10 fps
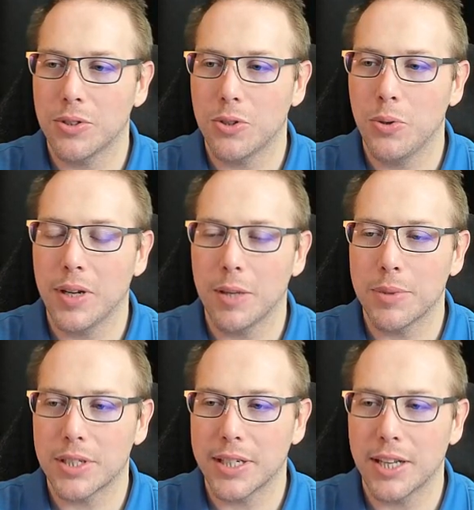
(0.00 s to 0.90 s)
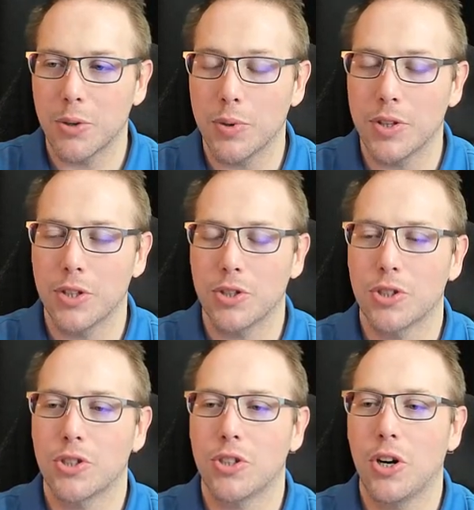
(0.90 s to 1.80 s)
two elements together with this
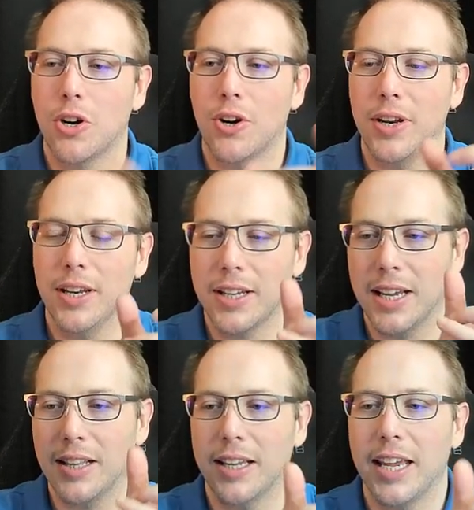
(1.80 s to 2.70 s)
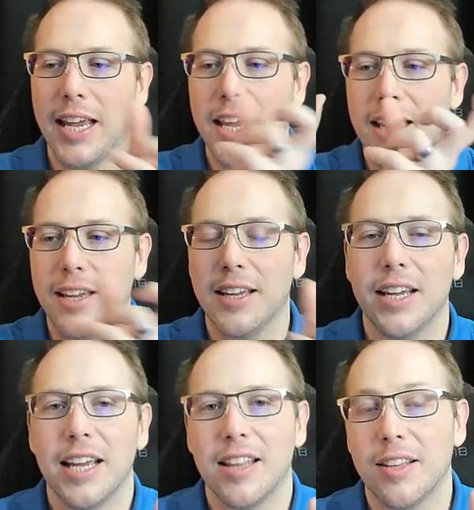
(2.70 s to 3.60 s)
star to indicate like, hey,
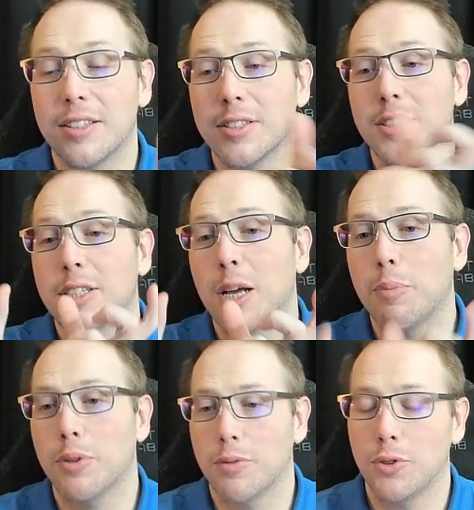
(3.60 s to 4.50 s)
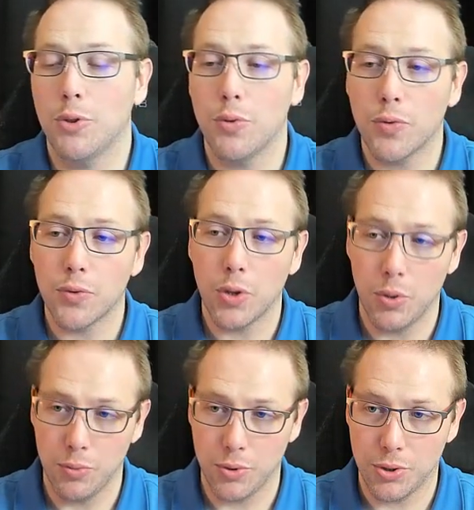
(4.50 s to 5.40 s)
this is a tuple of two
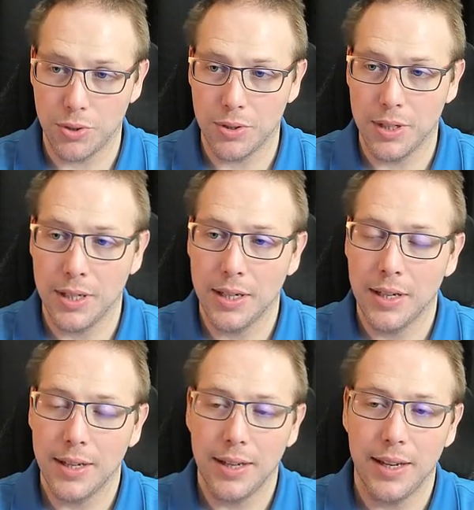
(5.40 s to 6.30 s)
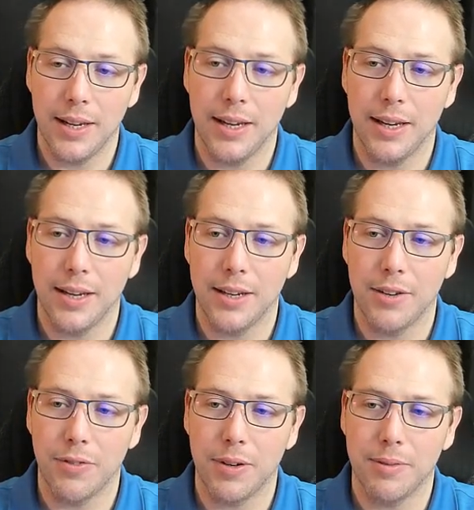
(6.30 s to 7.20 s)
floats. And
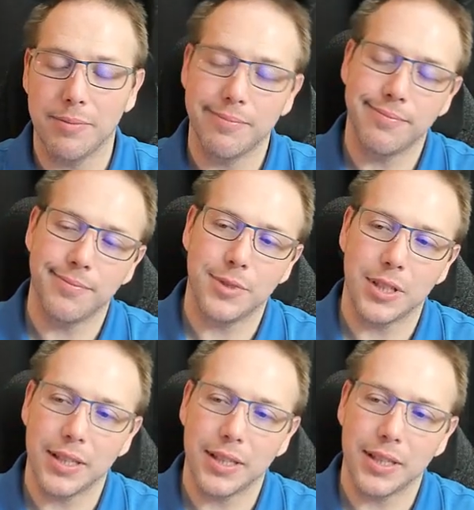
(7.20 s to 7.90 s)
if I, and